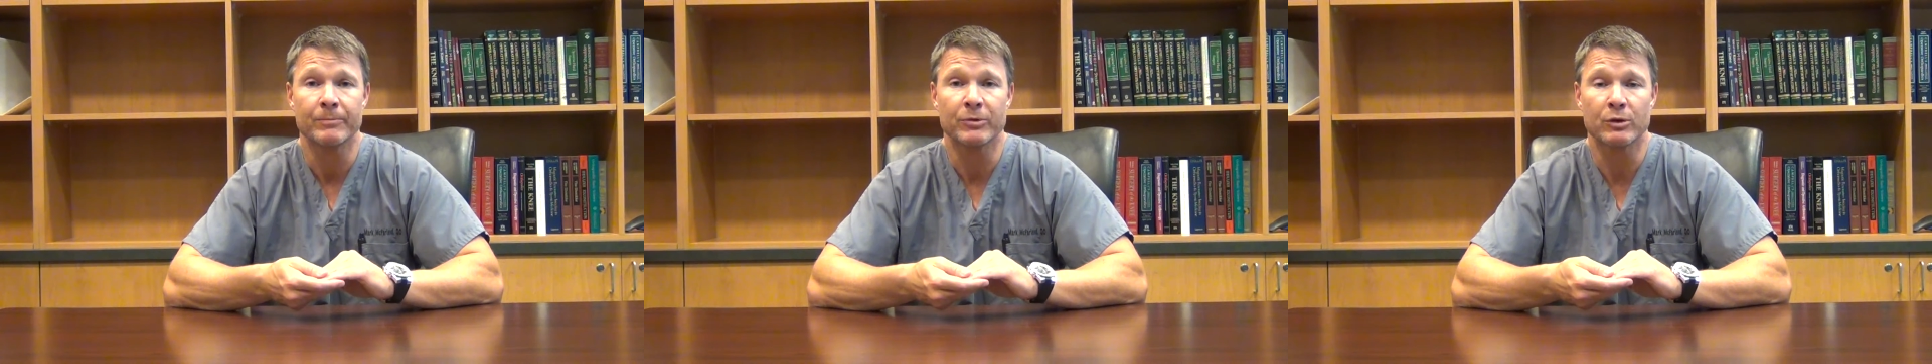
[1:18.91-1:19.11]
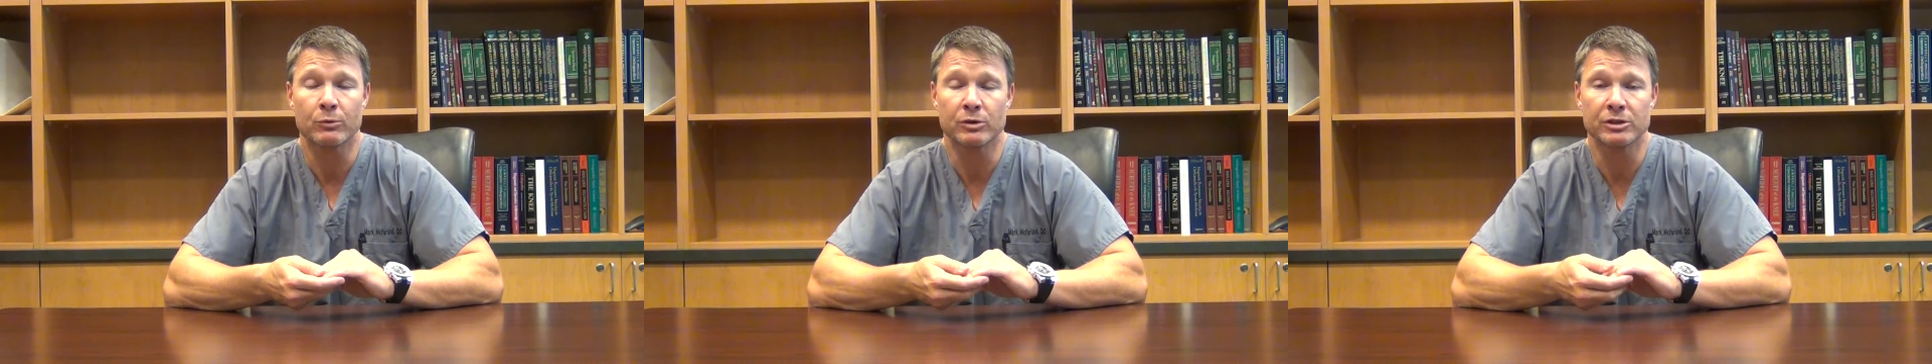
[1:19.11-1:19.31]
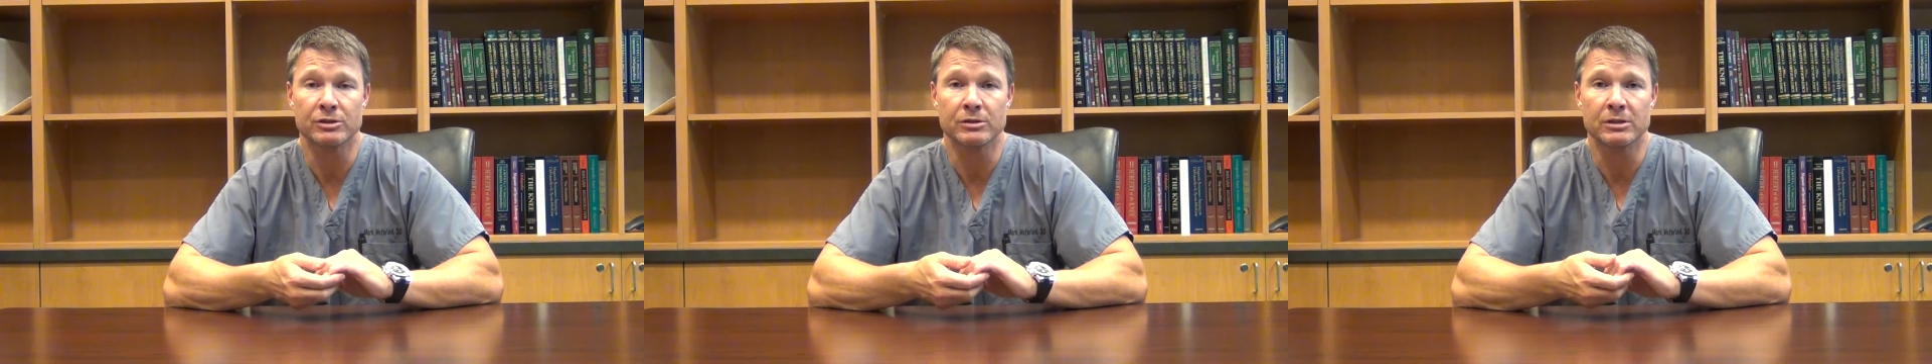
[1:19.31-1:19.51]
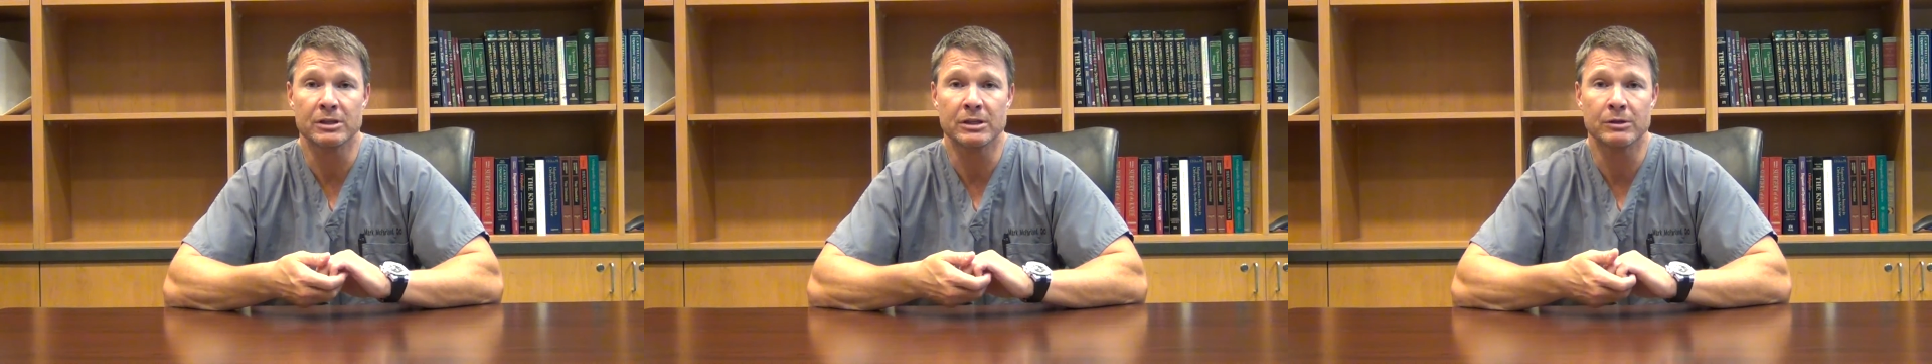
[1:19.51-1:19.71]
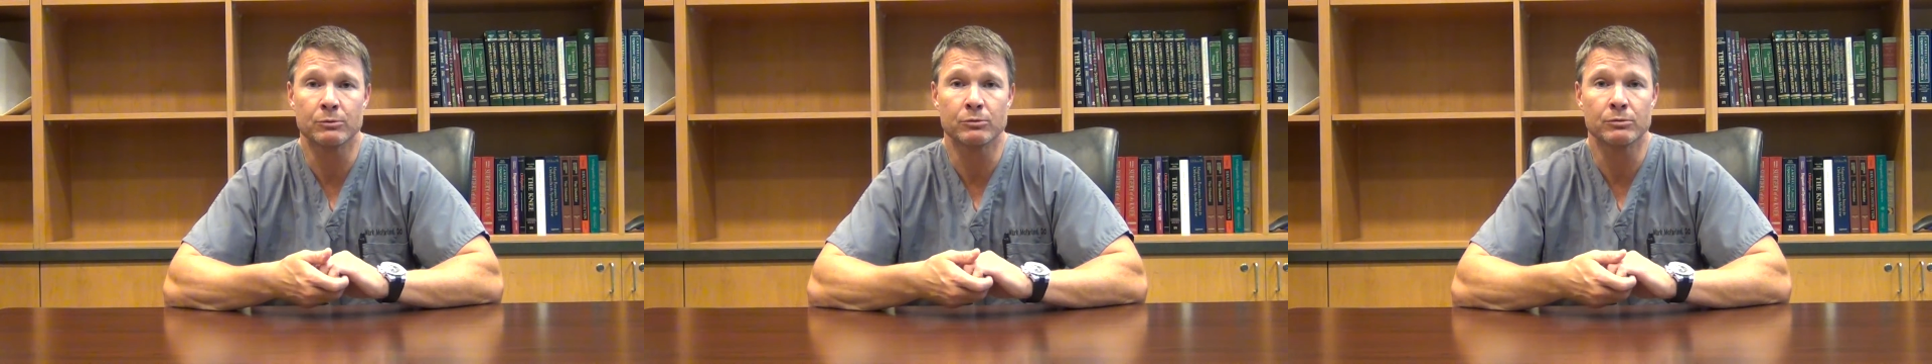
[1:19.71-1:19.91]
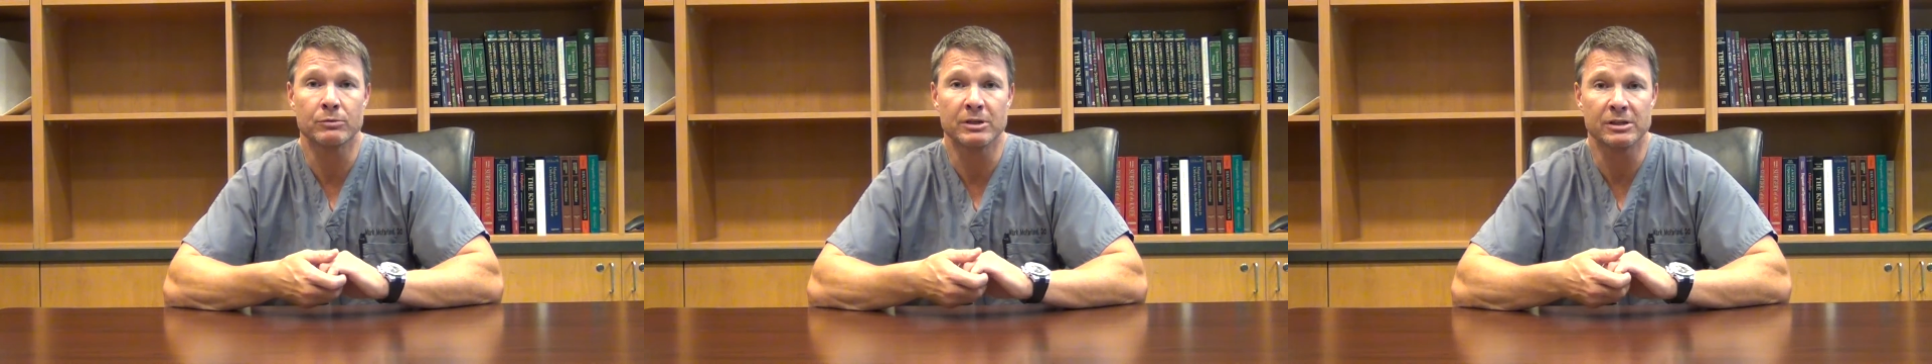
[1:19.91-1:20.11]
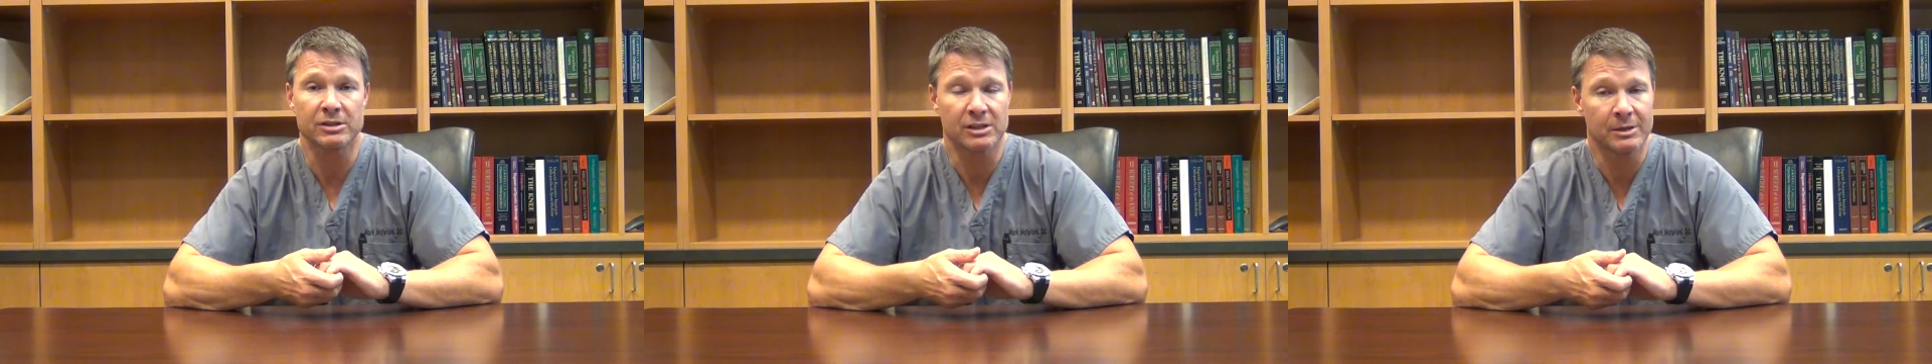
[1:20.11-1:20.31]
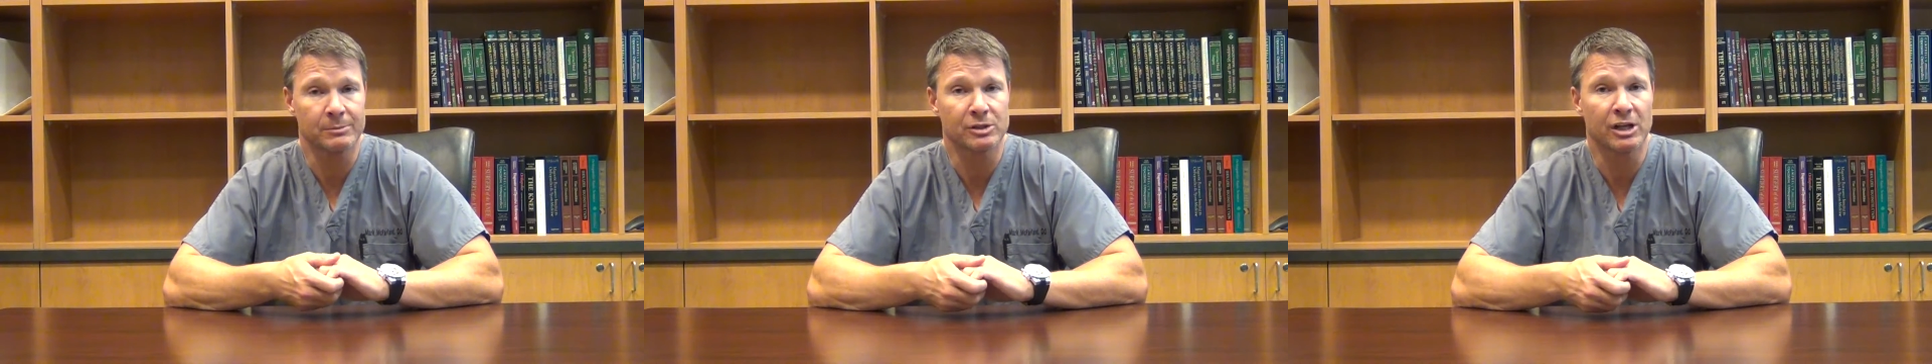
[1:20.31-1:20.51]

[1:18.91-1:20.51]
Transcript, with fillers: The, the, the stem